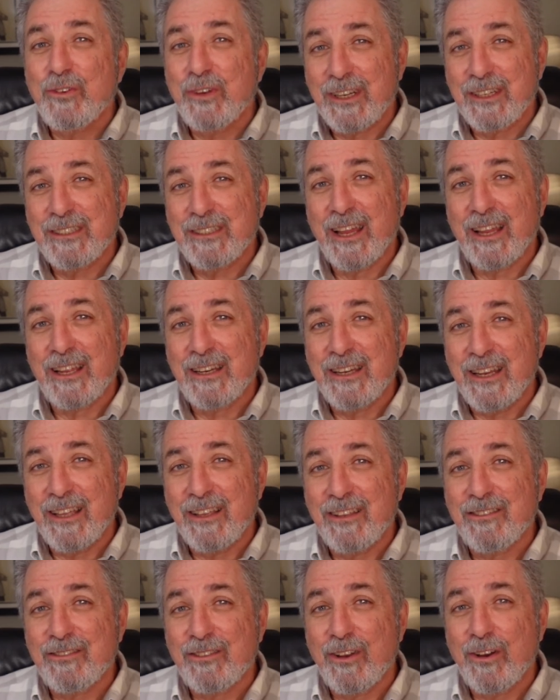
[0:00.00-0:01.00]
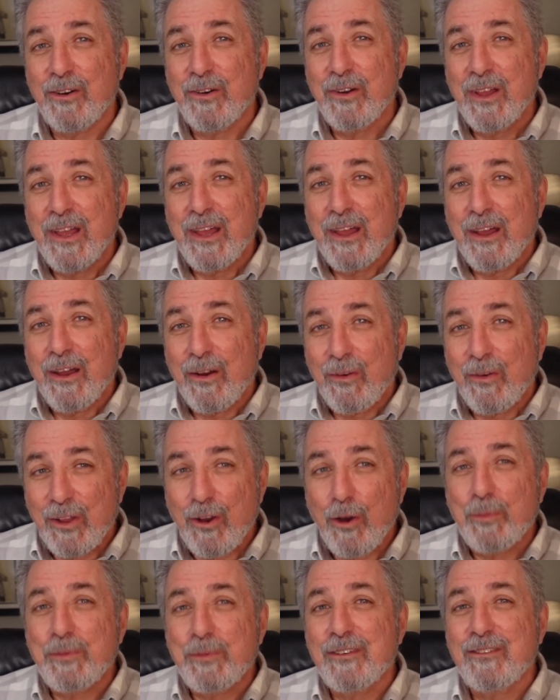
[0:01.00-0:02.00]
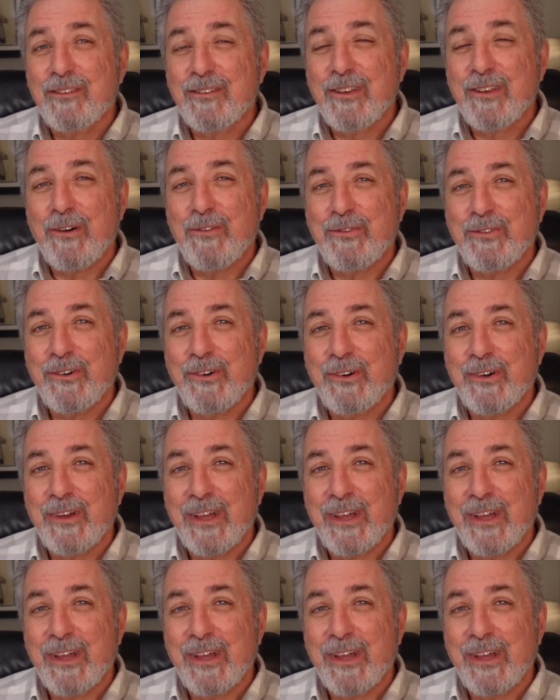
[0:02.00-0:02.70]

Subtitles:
techniques. So we hope this is helpful,